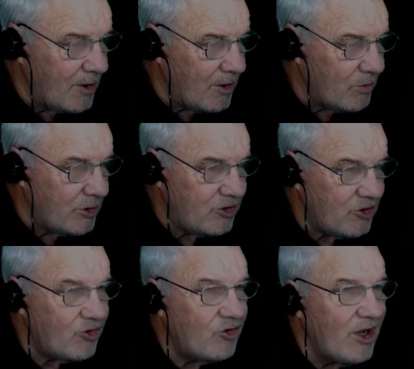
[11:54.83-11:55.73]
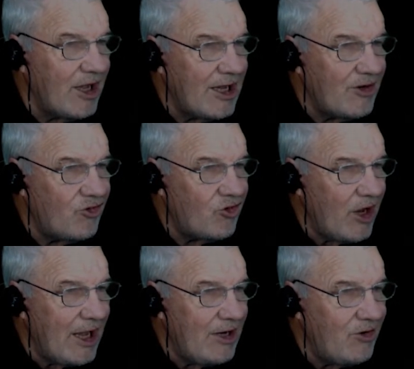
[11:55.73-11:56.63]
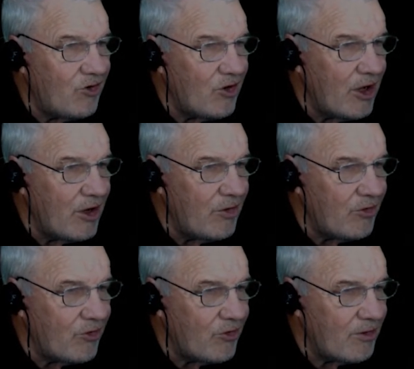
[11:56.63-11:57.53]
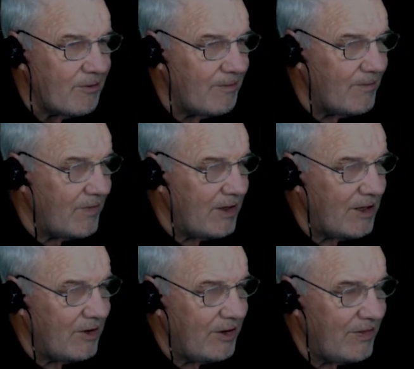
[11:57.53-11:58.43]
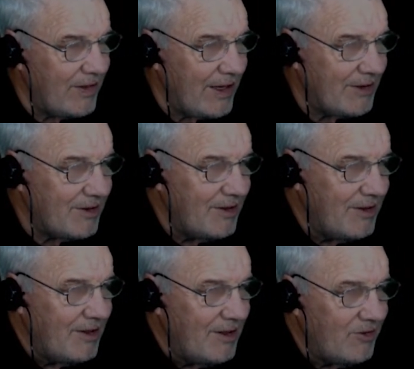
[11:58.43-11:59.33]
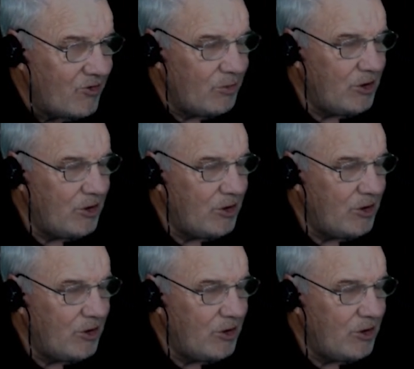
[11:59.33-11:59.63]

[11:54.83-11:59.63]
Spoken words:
We just change those there like that, so we